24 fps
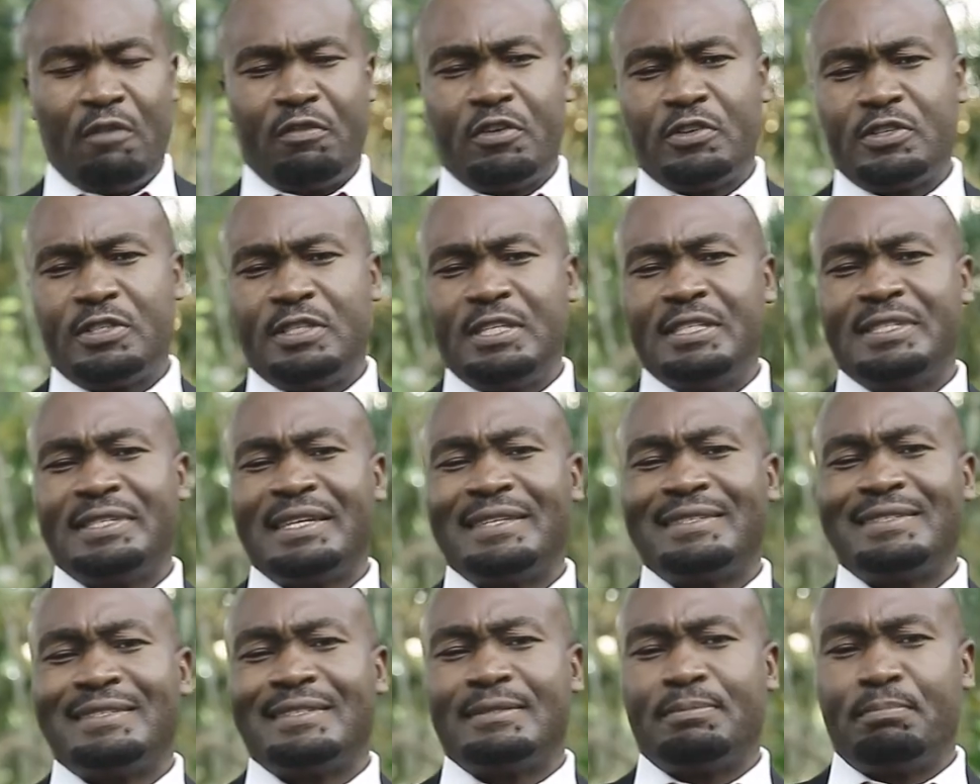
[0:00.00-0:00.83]
Of course,
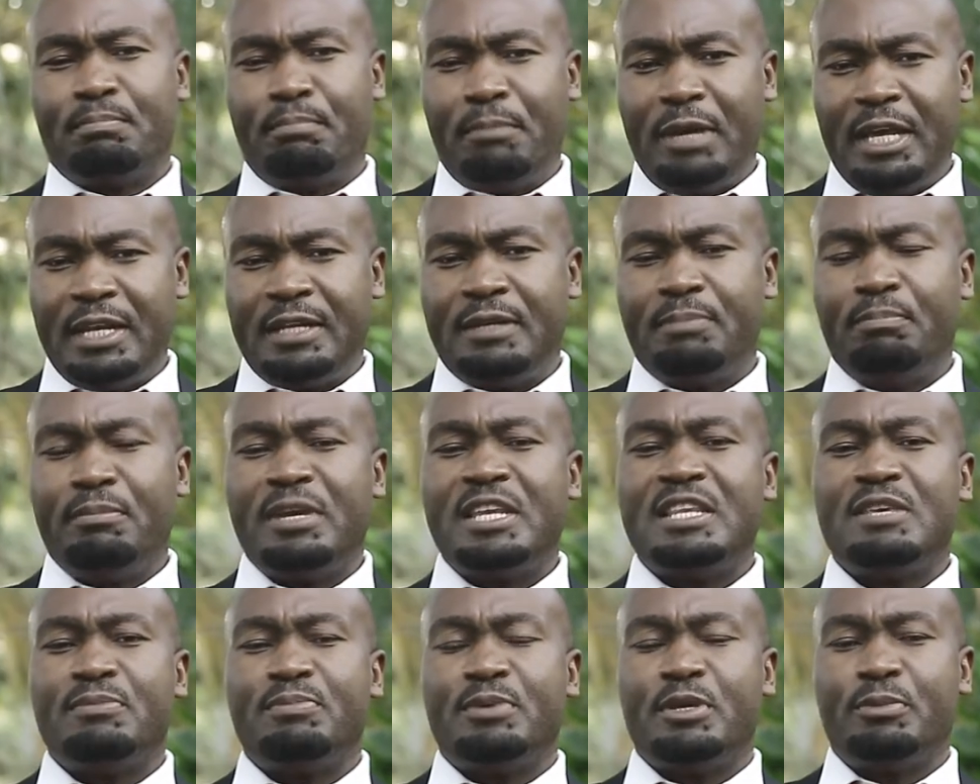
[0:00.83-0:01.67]
this has made
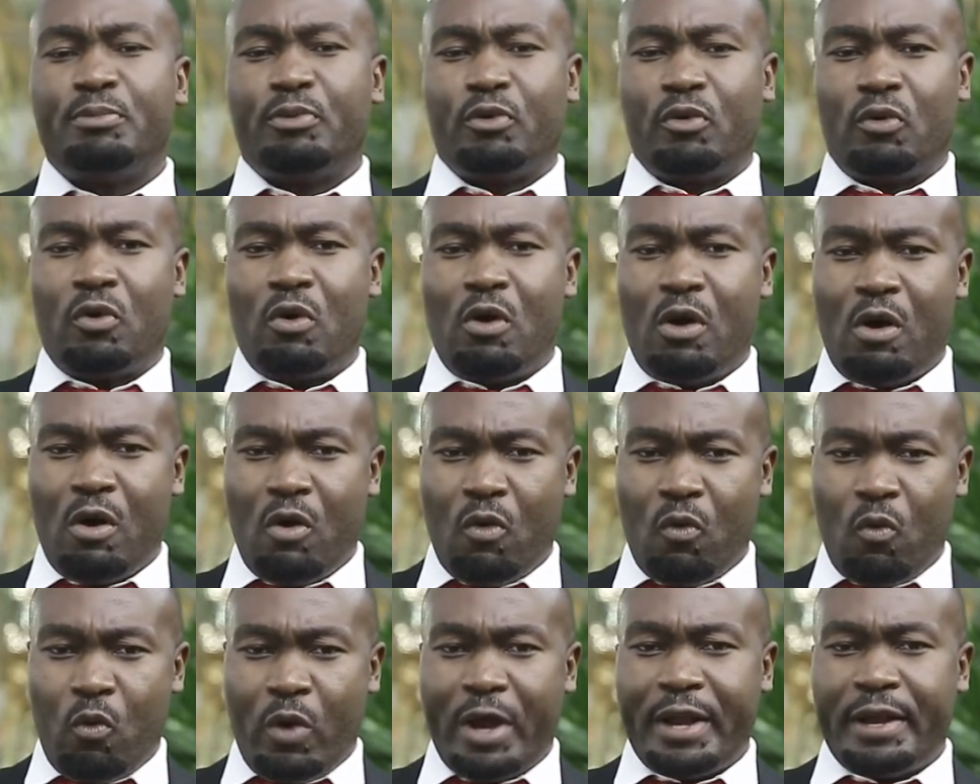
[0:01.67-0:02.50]
many people
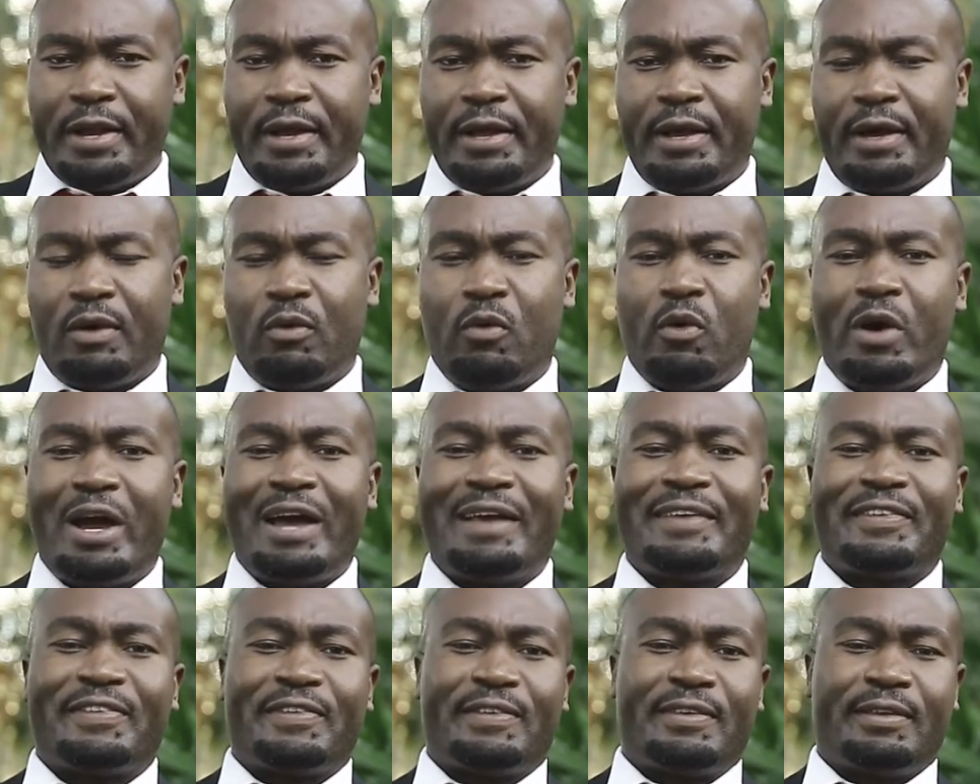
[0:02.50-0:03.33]
wonder or
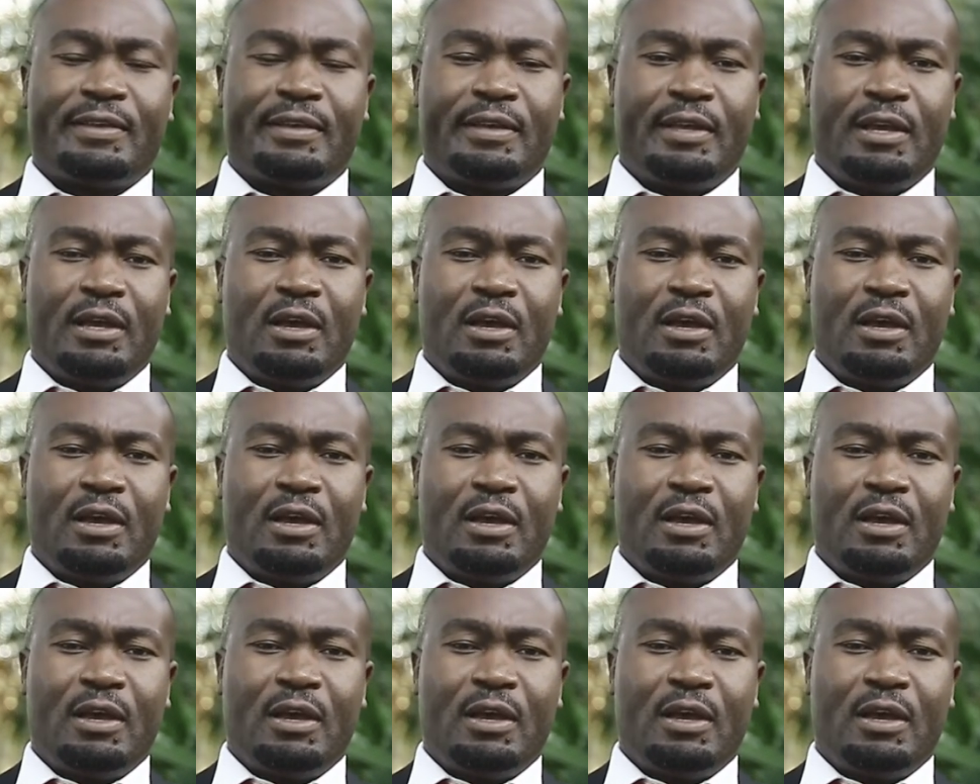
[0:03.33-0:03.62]
ask